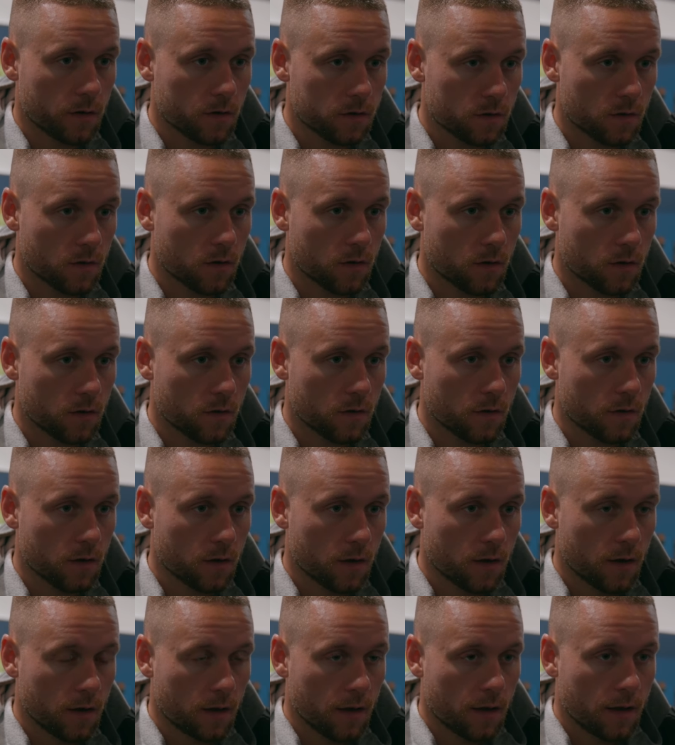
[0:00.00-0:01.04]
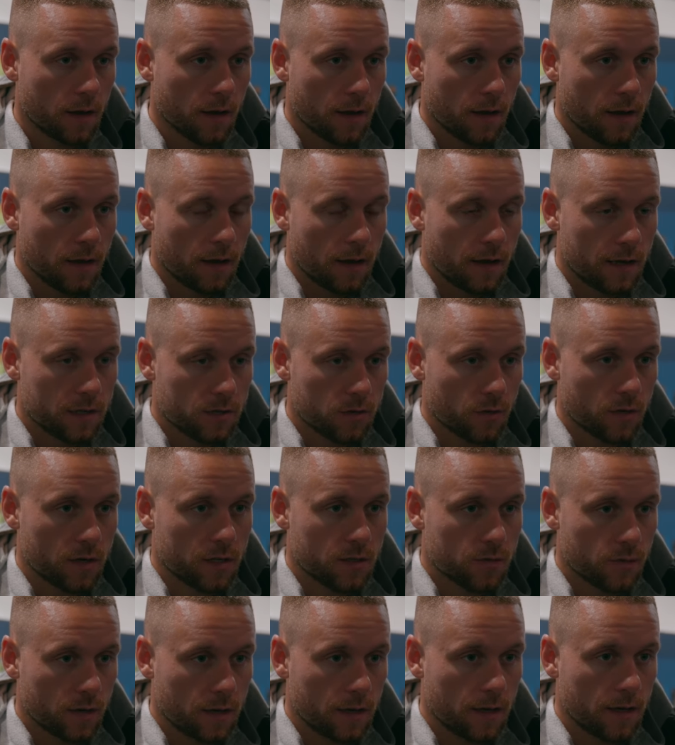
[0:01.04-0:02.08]
So as soon
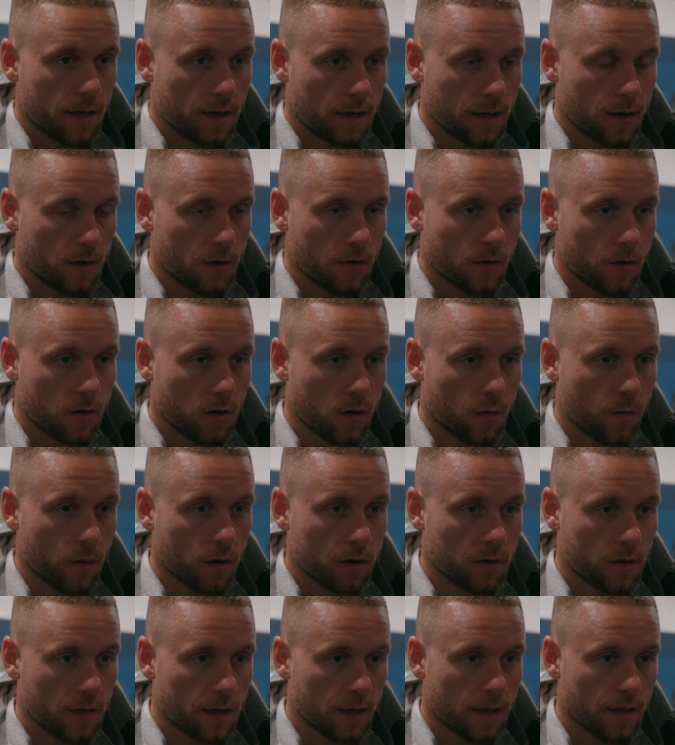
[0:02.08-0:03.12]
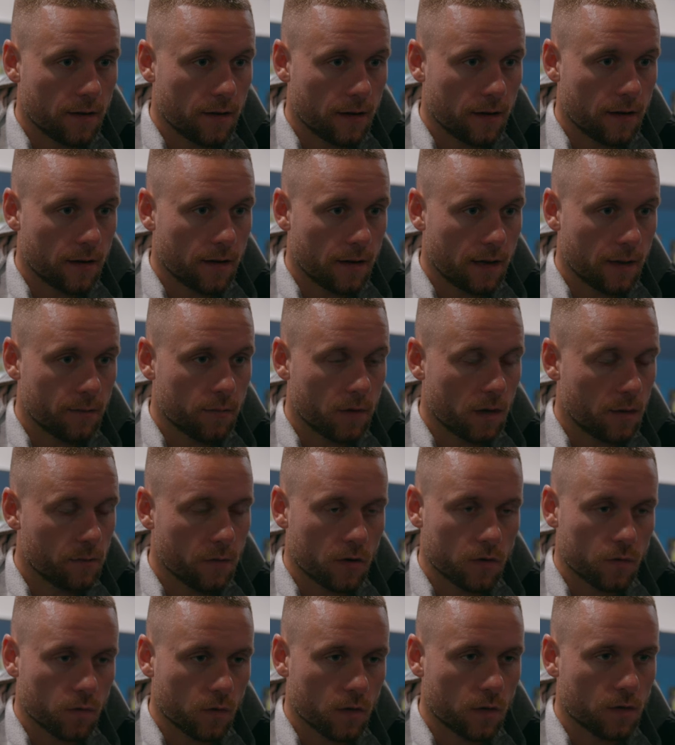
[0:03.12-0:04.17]
as we, you know, come all together, I'm
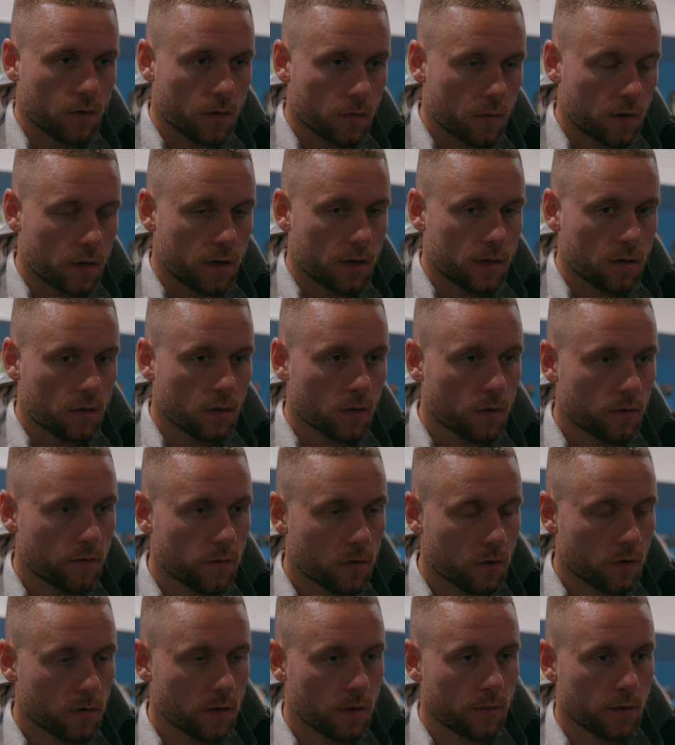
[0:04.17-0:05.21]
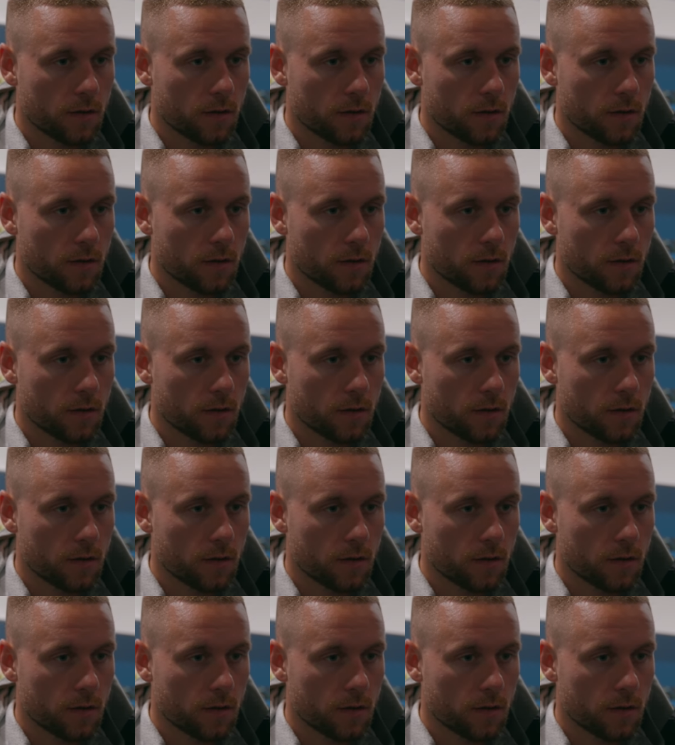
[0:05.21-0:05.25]
not worried going forward.